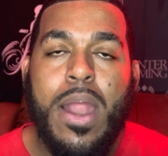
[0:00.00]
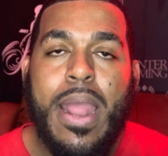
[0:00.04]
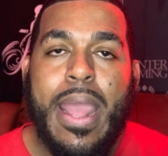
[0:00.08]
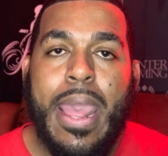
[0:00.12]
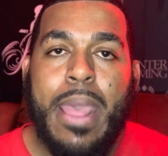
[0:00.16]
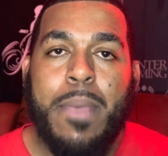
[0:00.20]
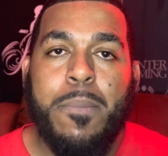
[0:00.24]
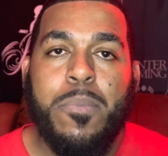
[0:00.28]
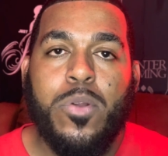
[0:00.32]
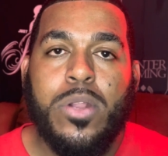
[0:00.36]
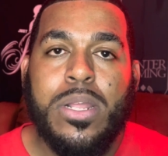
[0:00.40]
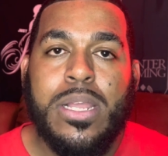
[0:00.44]

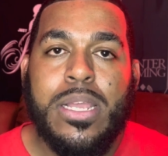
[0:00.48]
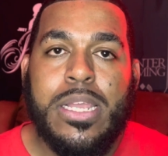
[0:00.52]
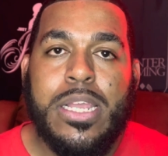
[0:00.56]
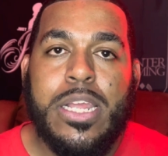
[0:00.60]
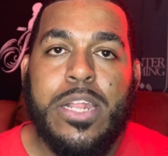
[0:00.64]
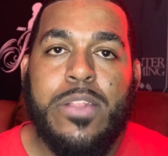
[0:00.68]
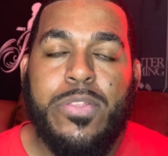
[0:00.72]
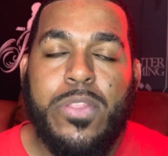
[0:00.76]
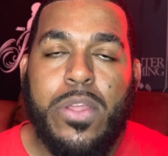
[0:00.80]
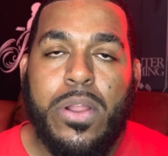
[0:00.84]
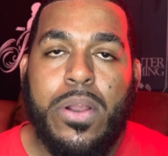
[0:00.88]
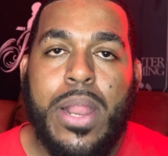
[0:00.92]
able to
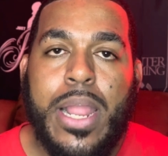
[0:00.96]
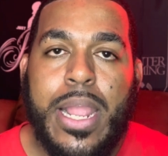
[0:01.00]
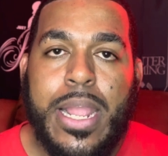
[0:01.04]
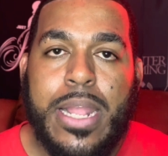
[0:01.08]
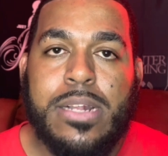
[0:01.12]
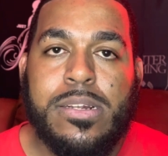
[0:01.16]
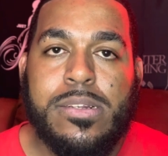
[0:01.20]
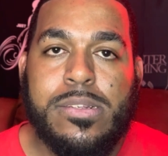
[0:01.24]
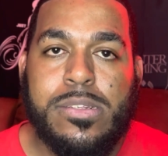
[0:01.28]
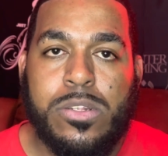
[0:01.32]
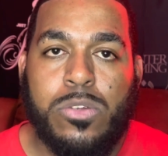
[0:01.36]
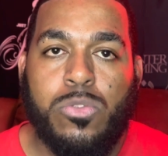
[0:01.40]
get their
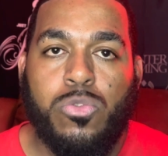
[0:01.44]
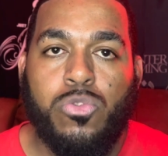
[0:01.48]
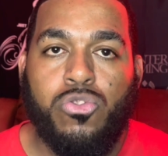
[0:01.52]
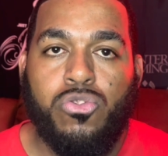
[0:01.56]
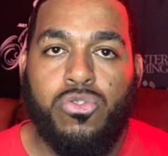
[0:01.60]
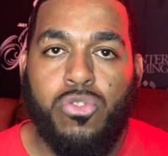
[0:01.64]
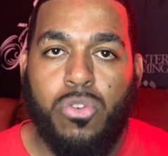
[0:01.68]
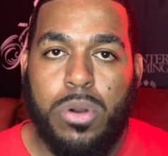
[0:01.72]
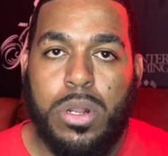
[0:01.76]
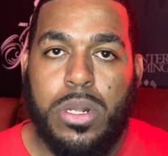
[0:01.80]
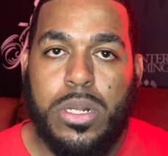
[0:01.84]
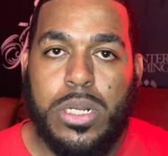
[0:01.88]
hands on
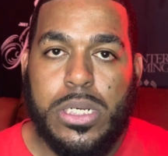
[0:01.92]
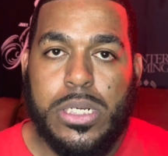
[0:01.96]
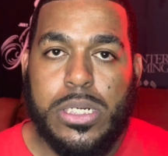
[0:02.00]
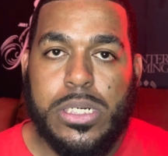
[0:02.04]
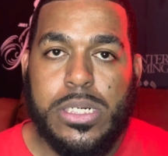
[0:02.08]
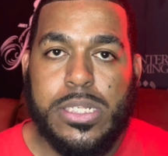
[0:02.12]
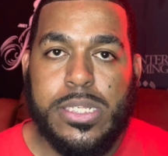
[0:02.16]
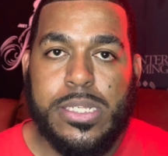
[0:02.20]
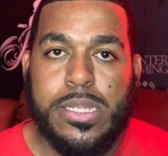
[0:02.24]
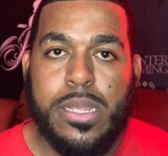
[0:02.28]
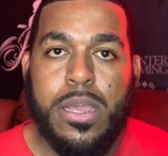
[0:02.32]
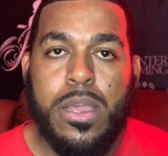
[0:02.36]

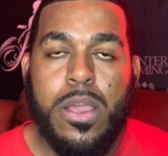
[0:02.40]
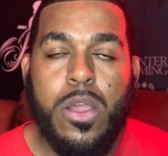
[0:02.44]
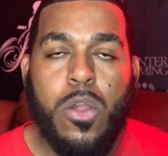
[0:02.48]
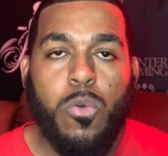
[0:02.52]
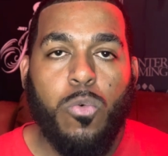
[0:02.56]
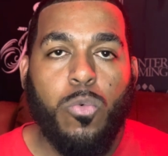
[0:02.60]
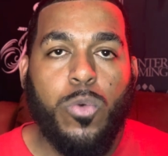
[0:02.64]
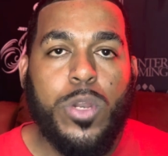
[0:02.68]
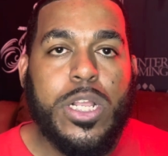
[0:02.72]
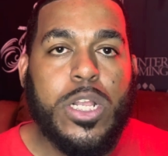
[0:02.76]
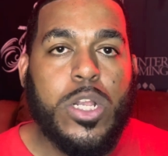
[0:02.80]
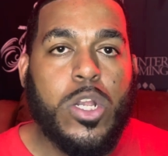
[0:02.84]
drugs,
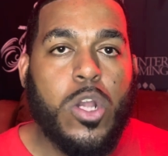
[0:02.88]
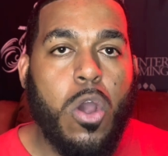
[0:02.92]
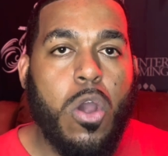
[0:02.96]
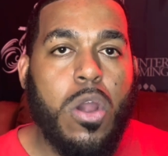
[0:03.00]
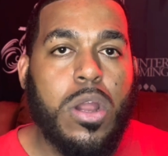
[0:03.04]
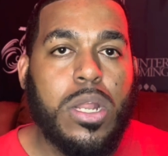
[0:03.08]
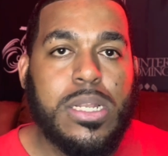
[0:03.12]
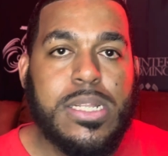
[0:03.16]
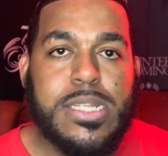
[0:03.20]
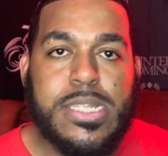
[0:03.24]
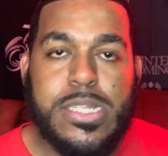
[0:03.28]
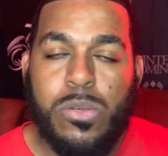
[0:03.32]

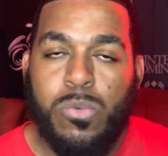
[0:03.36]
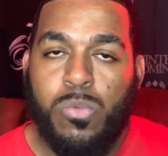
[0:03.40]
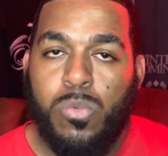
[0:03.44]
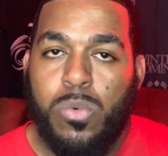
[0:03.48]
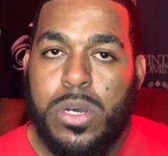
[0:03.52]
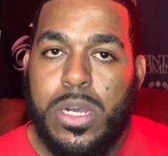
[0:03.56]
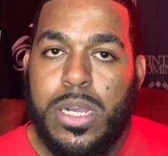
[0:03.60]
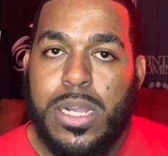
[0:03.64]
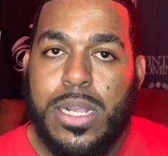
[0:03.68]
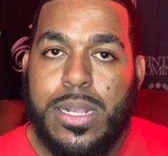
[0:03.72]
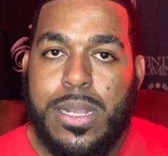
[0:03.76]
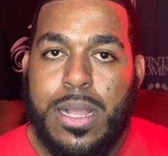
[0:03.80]
regardless of
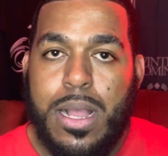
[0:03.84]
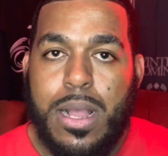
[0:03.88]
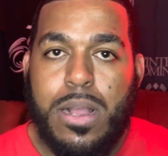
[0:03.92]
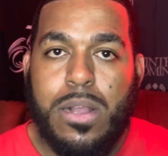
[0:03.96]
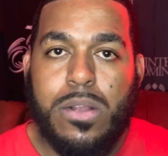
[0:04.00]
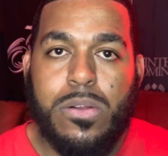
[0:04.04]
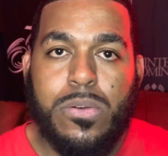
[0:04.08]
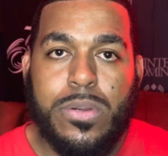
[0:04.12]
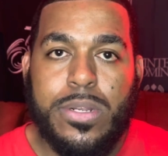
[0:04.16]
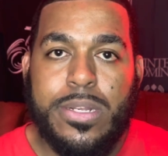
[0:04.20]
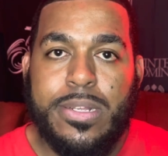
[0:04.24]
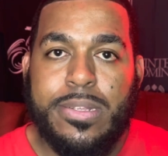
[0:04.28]
what
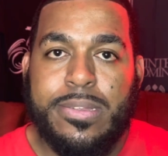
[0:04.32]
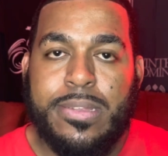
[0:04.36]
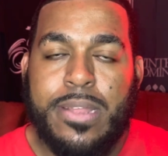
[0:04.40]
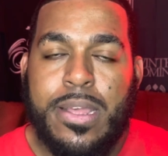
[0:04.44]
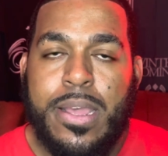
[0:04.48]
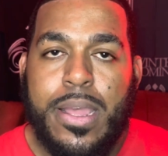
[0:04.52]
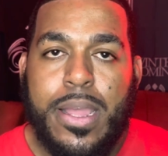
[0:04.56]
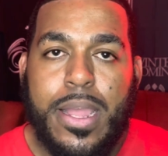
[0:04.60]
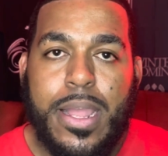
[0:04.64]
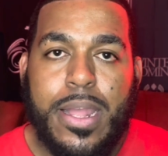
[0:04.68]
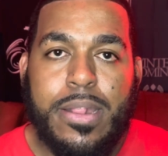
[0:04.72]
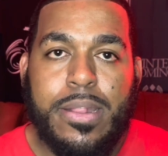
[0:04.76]
Congress
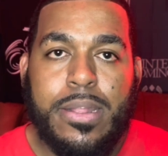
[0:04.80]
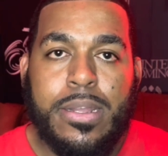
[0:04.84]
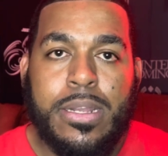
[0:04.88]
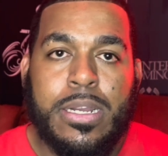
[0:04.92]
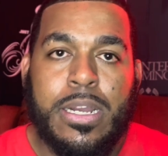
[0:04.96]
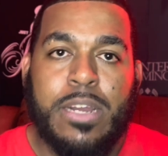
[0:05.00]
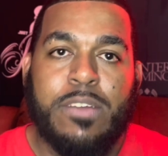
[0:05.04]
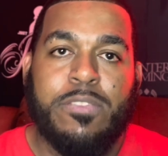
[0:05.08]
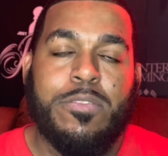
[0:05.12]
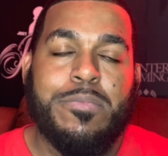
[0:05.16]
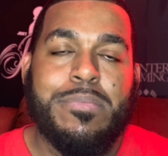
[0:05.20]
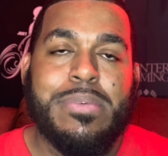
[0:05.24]
and the
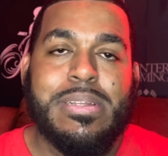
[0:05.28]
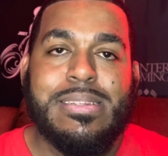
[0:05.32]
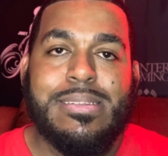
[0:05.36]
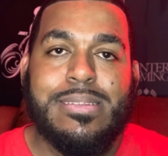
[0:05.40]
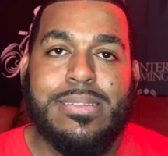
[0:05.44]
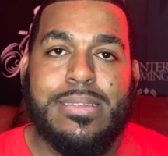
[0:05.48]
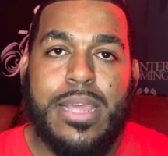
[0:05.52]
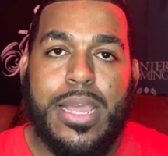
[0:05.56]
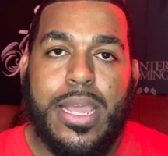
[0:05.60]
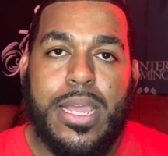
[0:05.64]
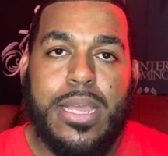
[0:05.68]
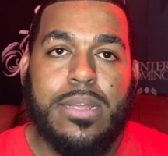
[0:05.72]
government
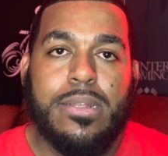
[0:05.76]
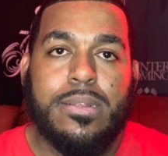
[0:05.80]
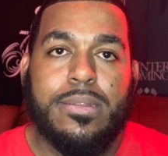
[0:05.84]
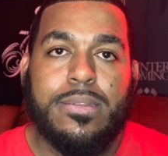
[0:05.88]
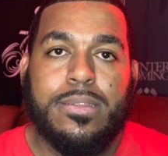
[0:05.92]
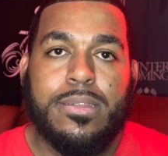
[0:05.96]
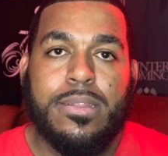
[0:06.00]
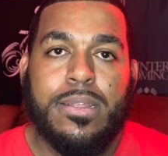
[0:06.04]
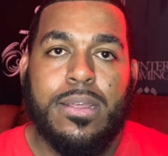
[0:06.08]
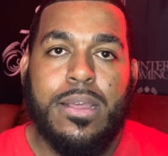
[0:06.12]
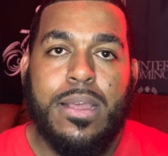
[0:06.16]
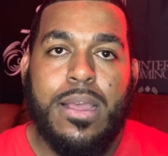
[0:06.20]

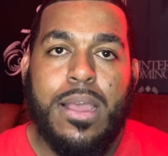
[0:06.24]
says.